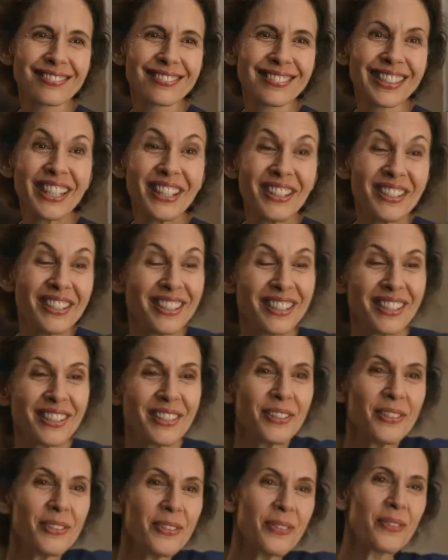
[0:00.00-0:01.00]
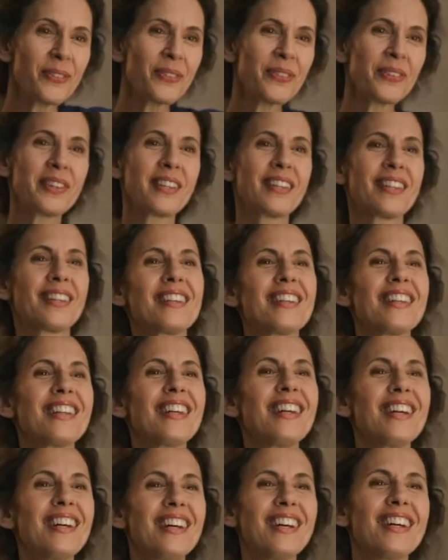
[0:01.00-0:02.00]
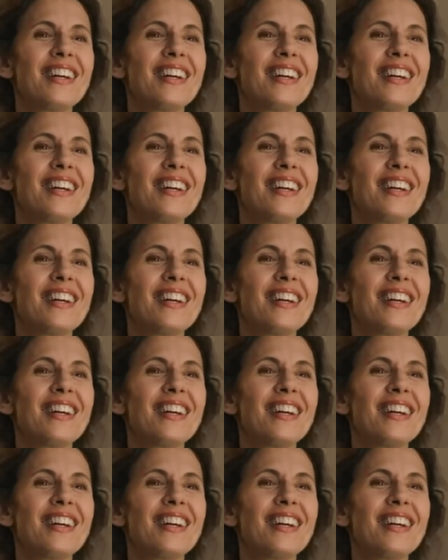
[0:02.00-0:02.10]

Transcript: You do? Yeah. Yeah.